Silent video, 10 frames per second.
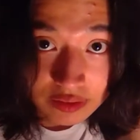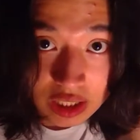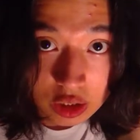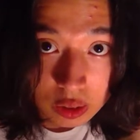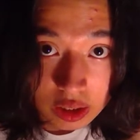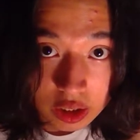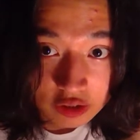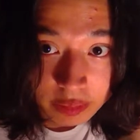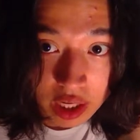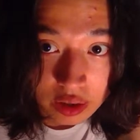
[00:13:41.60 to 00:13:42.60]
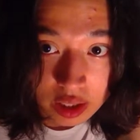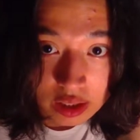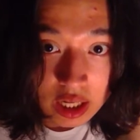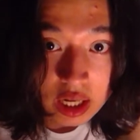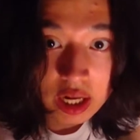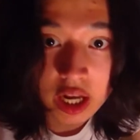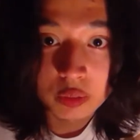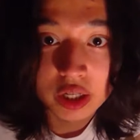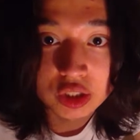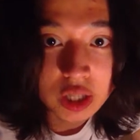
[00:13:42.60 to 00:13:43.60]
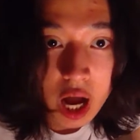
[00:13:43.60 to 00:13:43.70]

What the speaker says: 7-day cooling off period in which